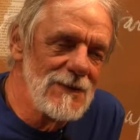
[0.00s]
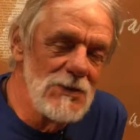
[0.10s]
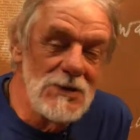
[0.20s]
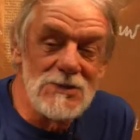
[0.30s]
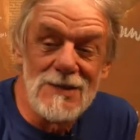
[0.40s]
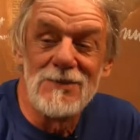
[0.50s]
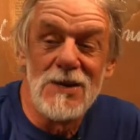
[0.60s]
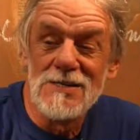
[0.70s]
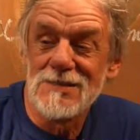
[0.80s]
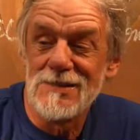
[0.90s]
you can
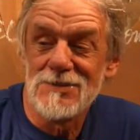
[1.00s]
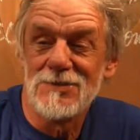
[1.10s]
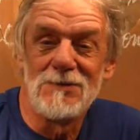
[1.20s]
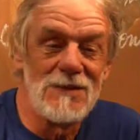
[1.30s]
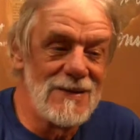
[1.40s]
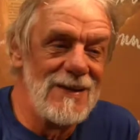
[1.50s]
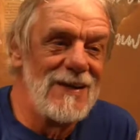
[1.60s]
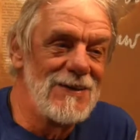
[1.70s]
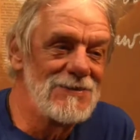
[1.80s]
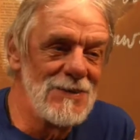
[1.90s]
erase this from the
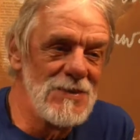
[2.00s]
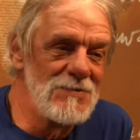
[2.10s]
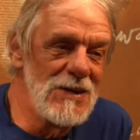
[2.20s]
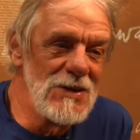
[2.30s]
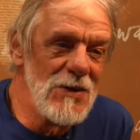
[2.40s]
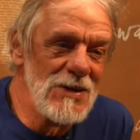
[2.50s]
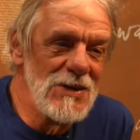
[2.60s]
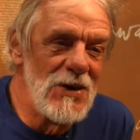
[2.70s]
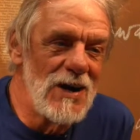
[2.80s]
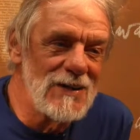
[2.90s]
from the video and
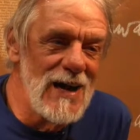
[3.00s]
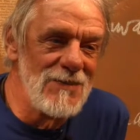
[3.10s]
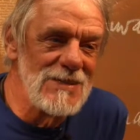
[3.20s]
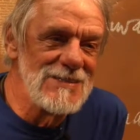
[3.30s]
the archive.